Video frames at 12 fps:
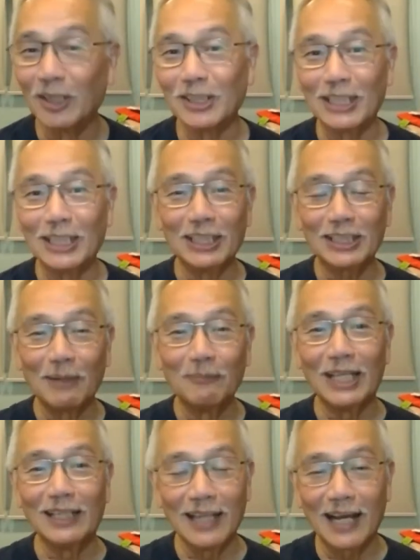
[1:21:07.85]
because it is
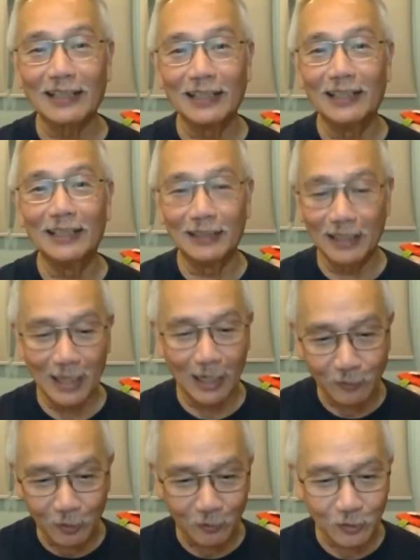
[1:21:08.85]
something lacking in
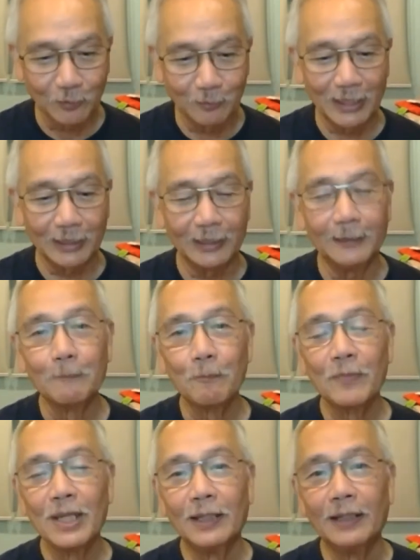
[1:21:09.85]
the lives of so
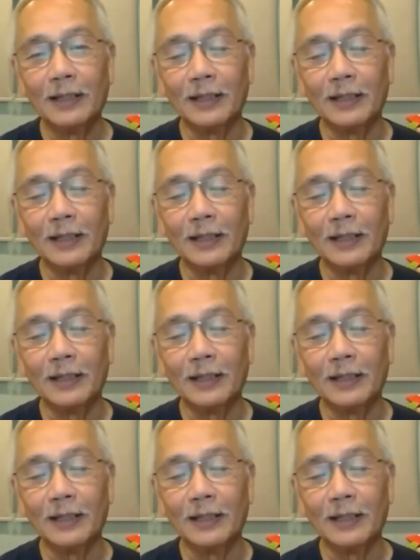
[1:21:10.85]
many